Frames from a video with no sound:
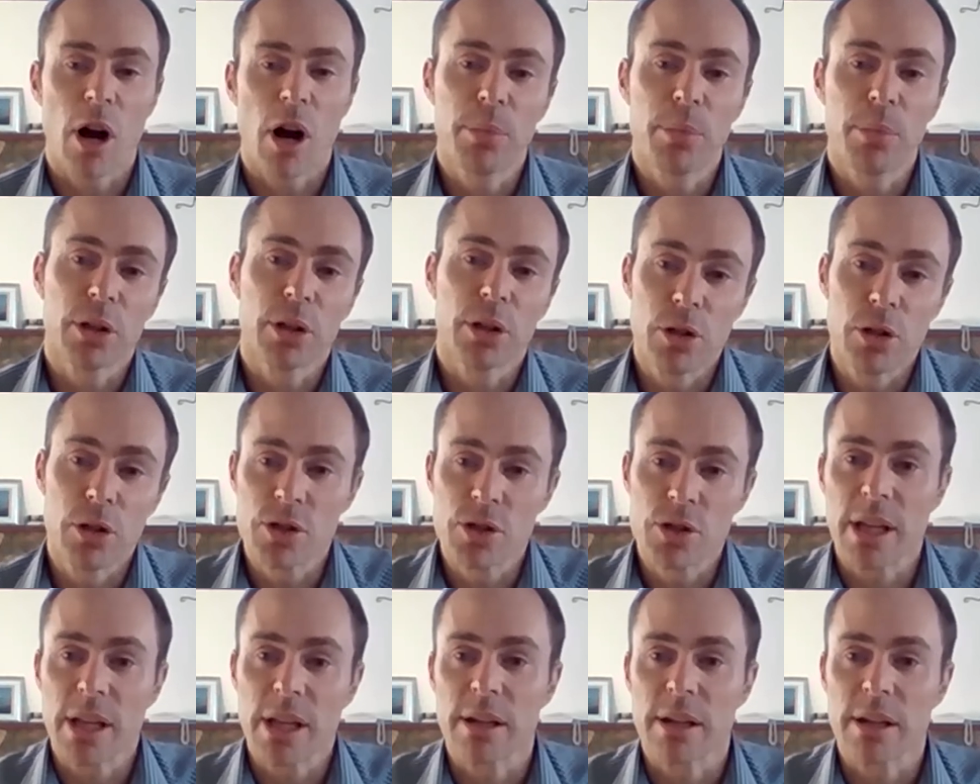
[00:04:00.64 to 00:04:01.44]
example,
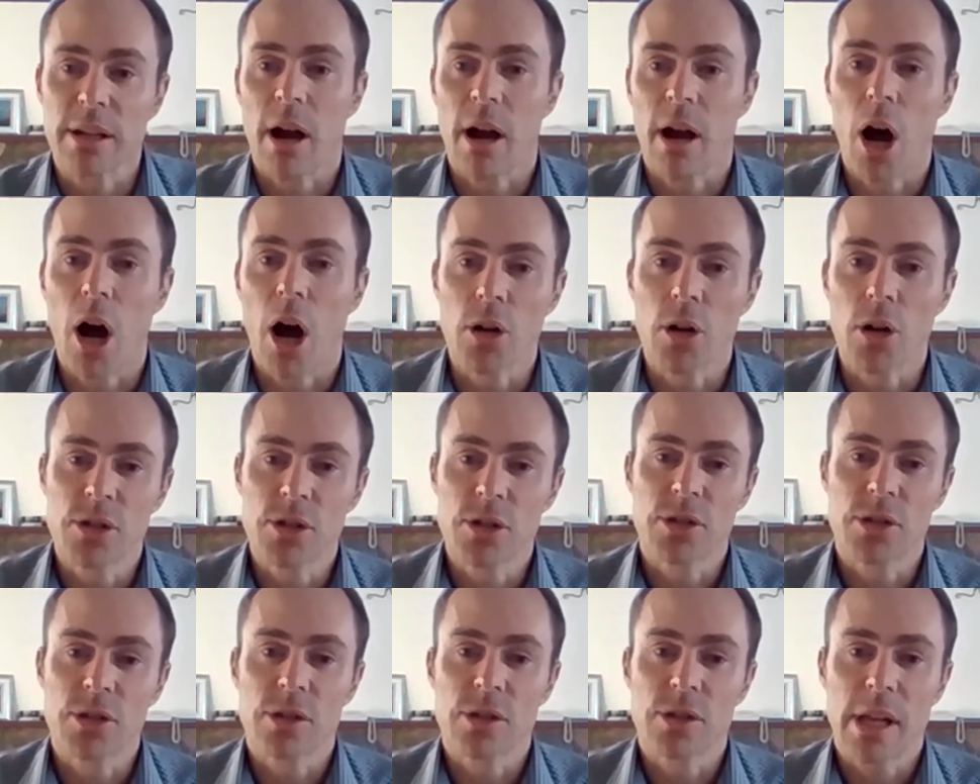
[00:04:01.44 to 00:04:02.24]
using
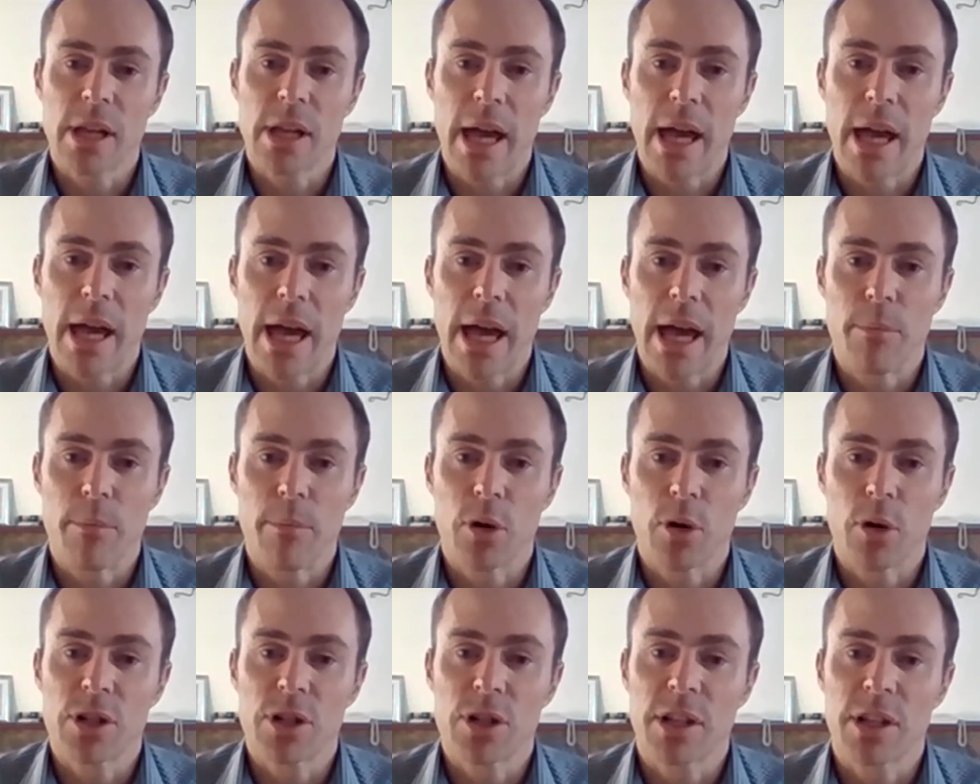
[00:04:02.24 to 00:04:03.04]
oats,
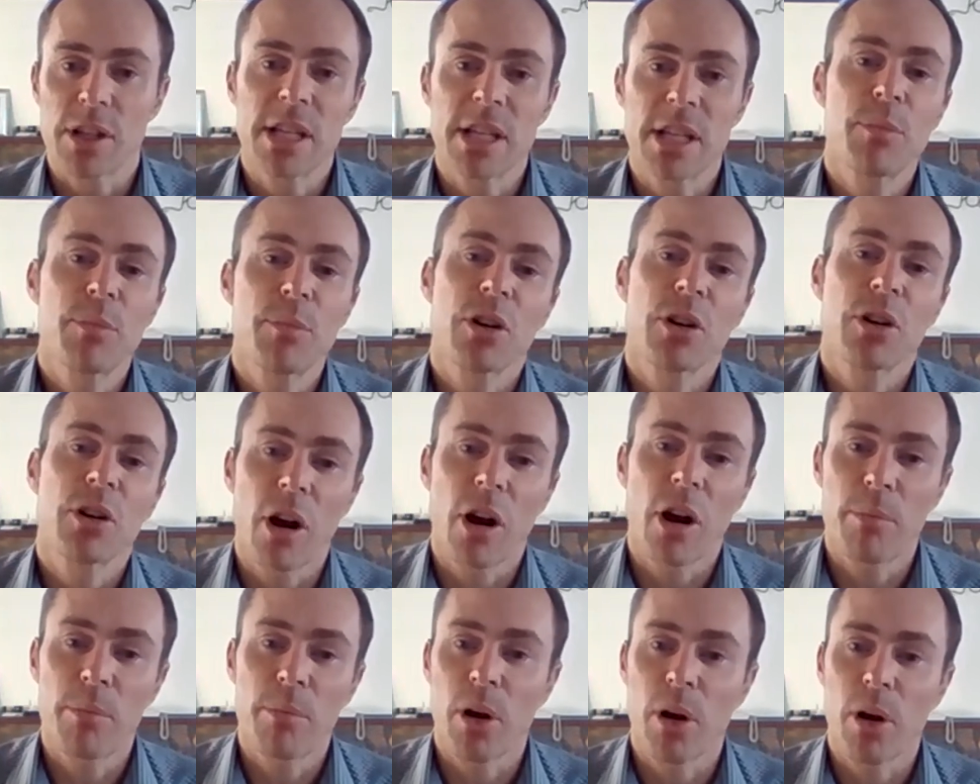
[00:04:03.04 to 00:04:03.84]
which is a temperate
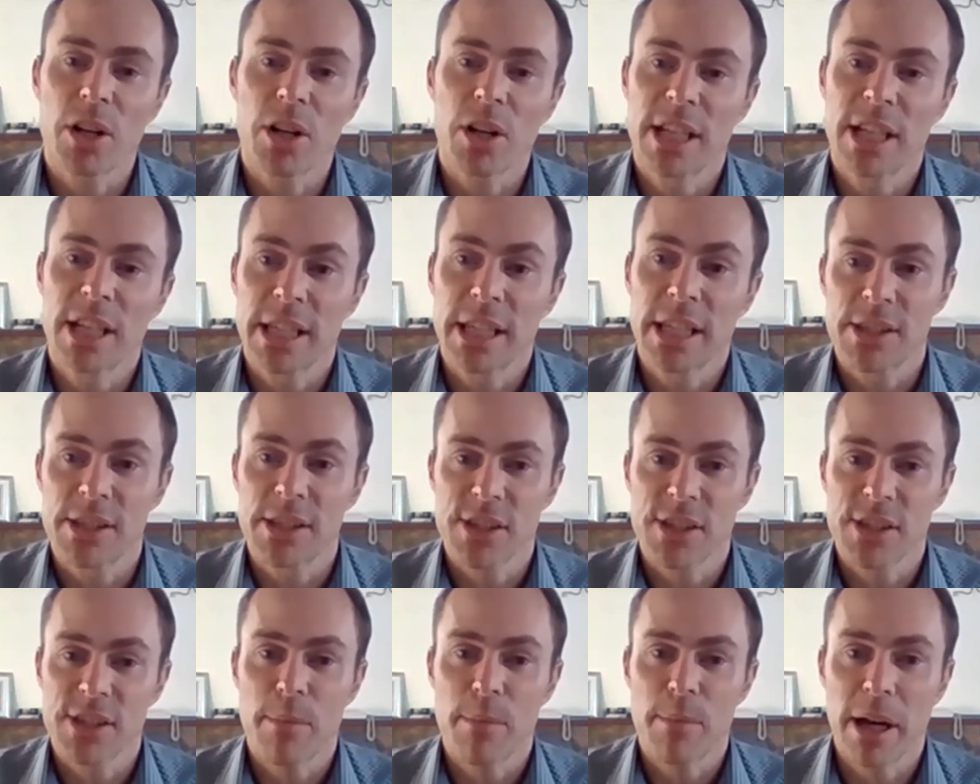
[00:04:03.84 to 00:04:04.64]
crop, planting it
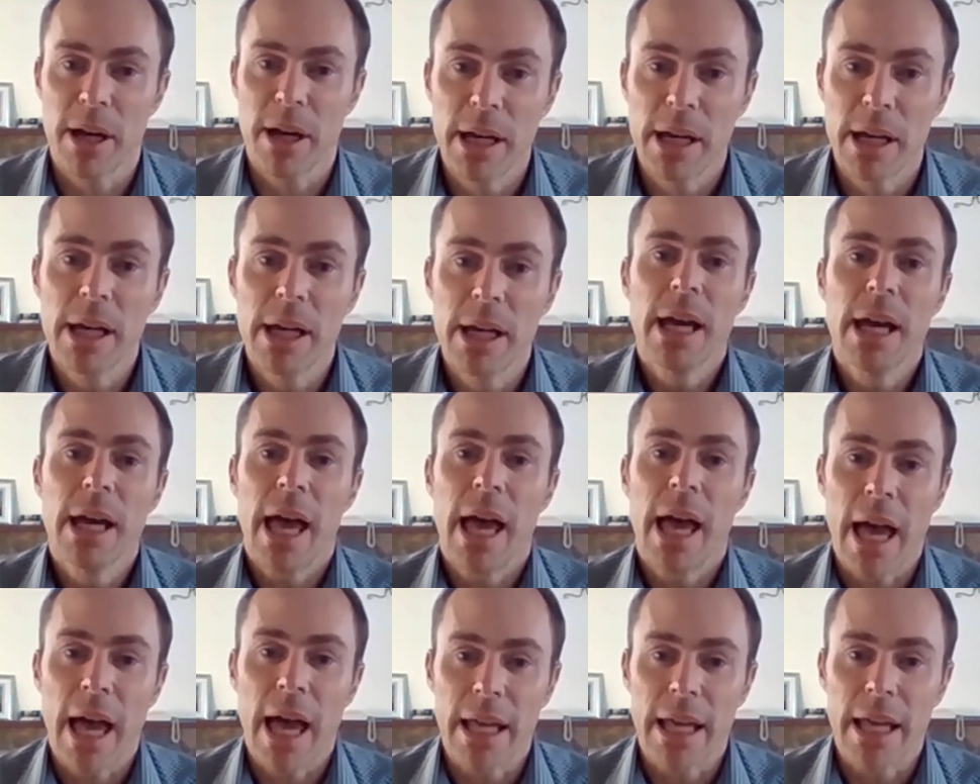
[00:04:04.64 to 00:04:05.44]
in summer
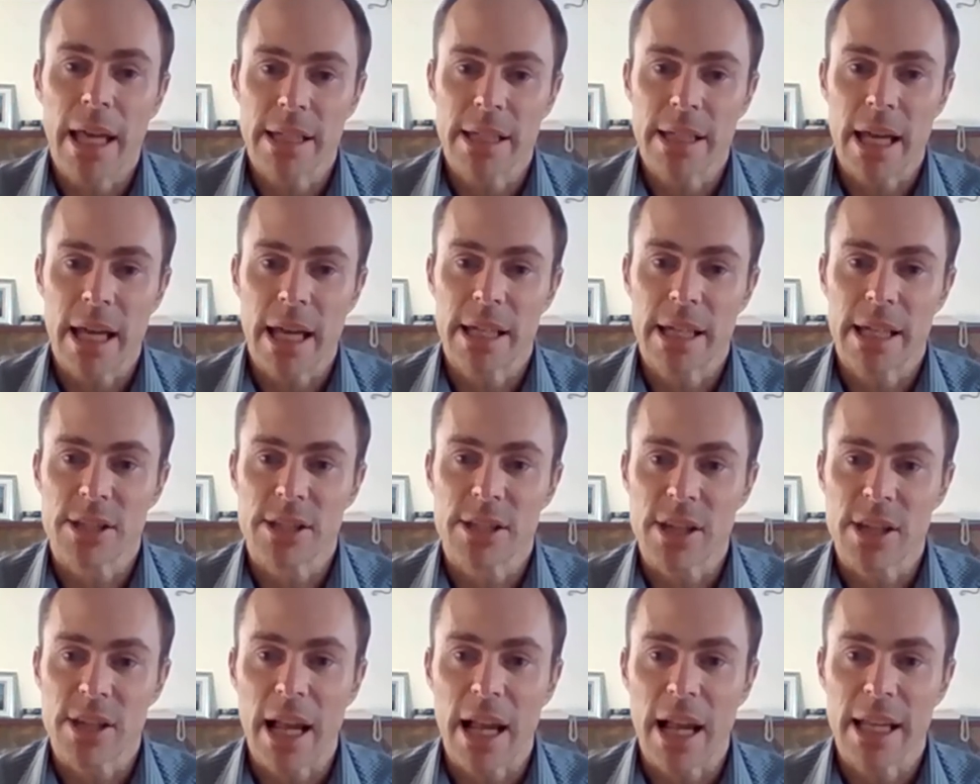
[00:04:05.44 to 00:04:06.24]
and
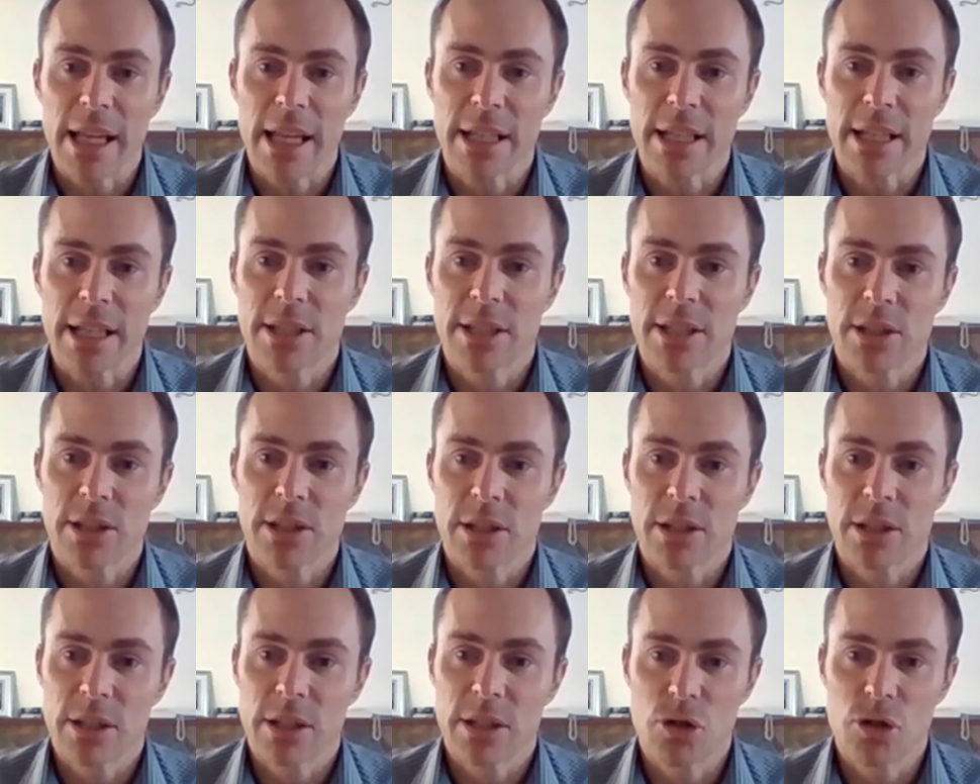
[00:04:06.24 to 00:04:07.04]
ensiling it
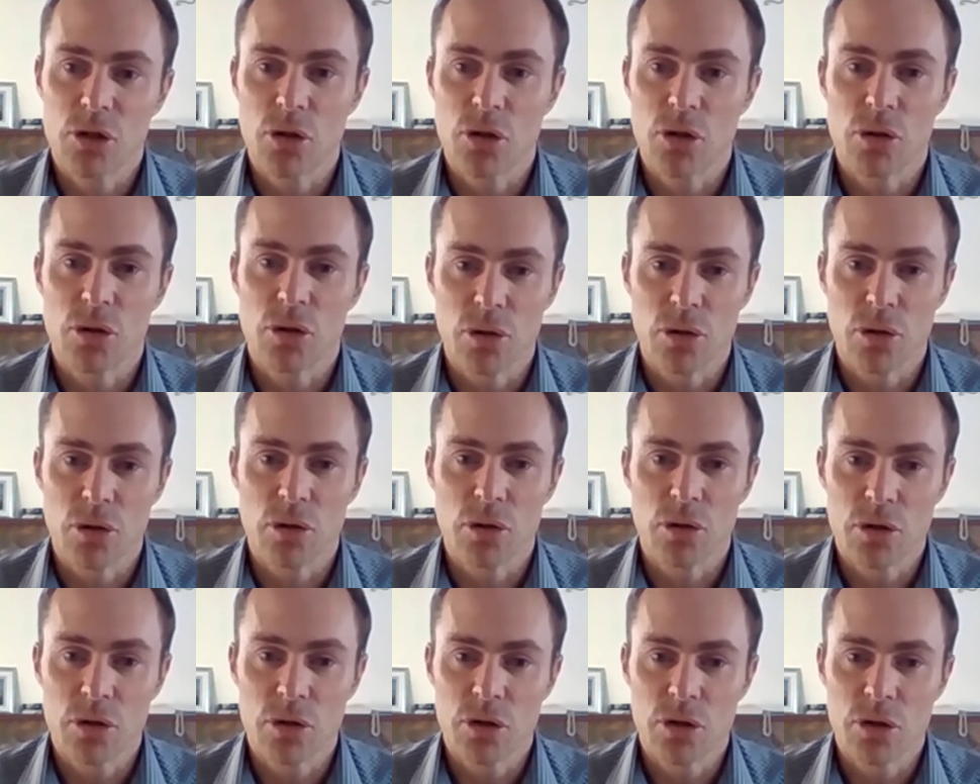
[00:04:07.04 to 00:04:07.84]

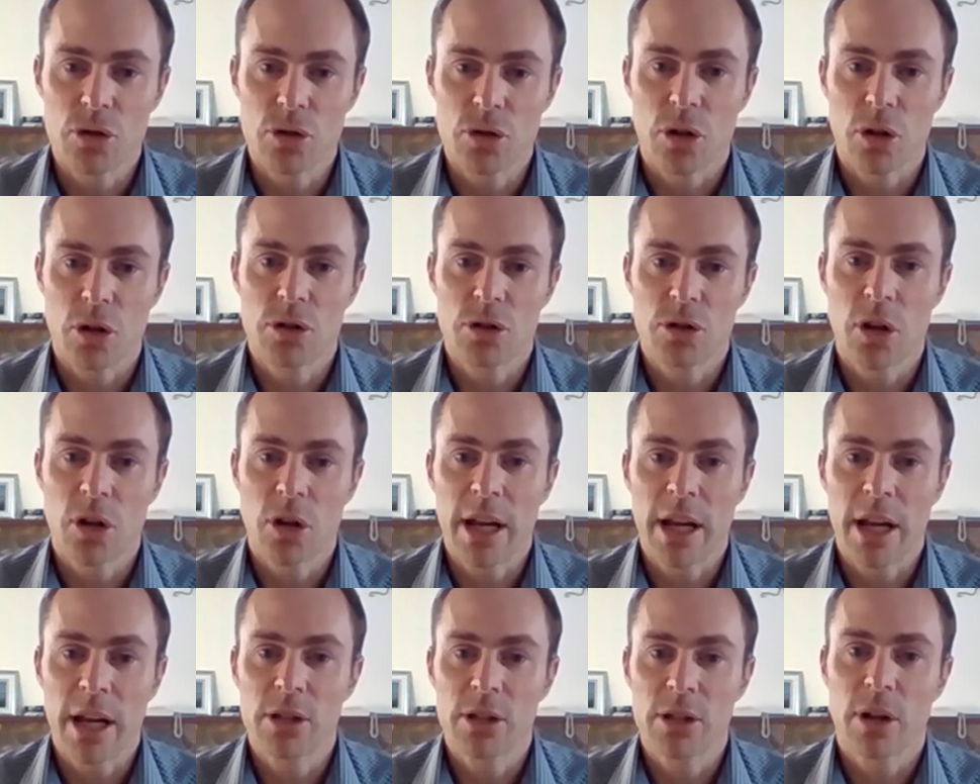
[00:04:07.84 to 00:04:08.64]
to
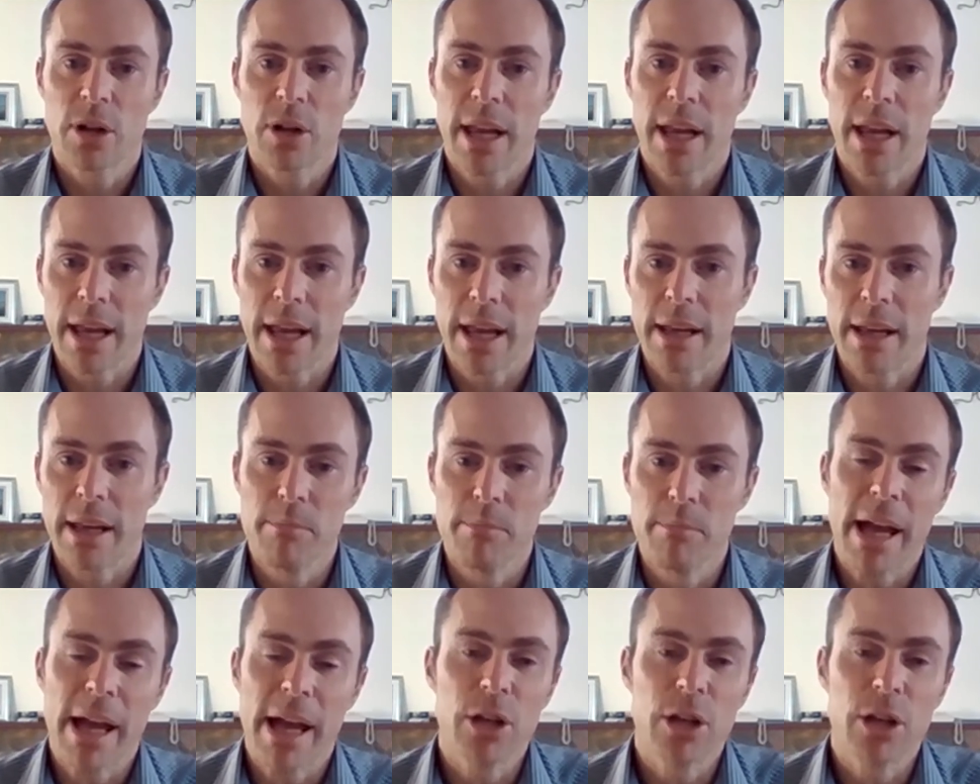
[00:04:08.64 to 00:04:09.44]

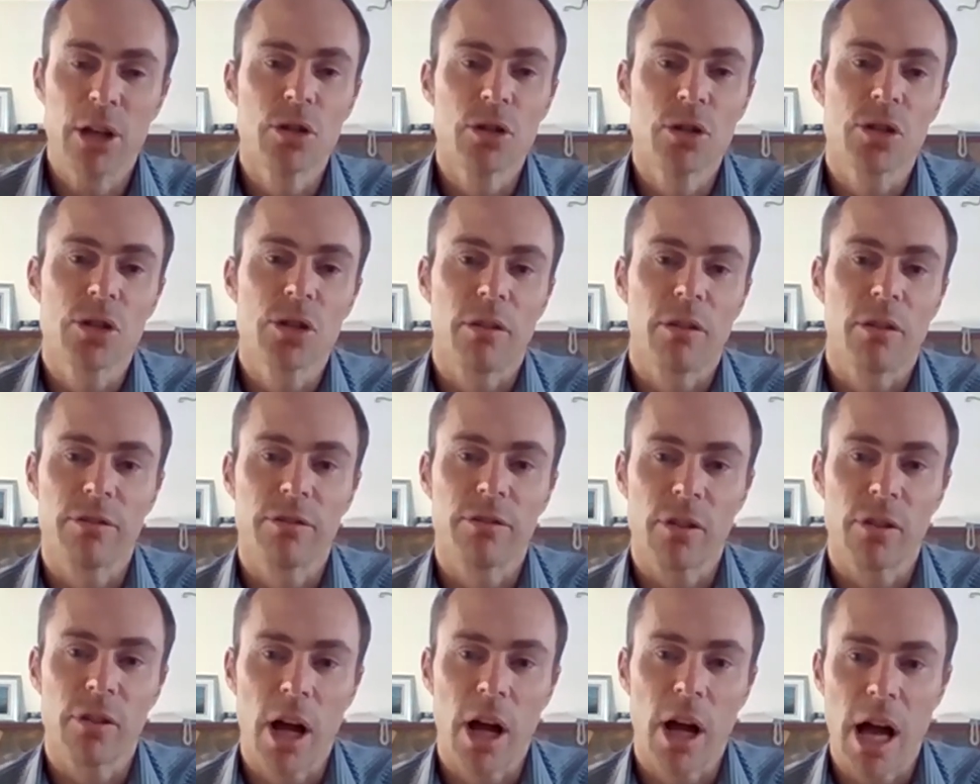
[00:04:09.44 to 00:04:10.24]
make use
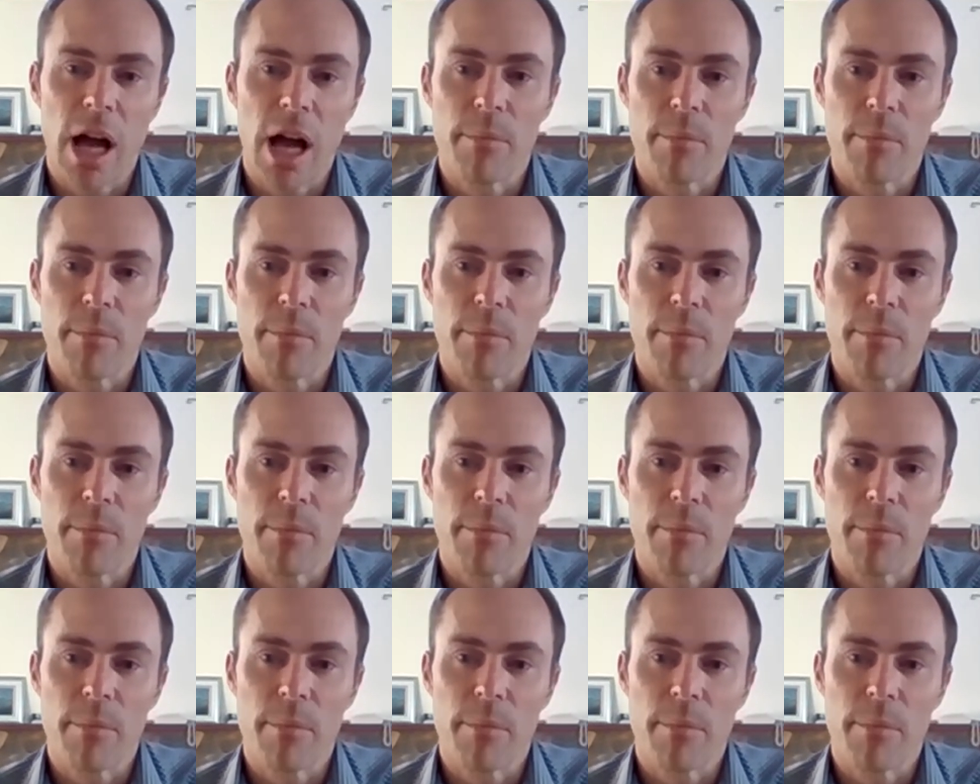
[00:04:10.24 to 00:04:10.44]
of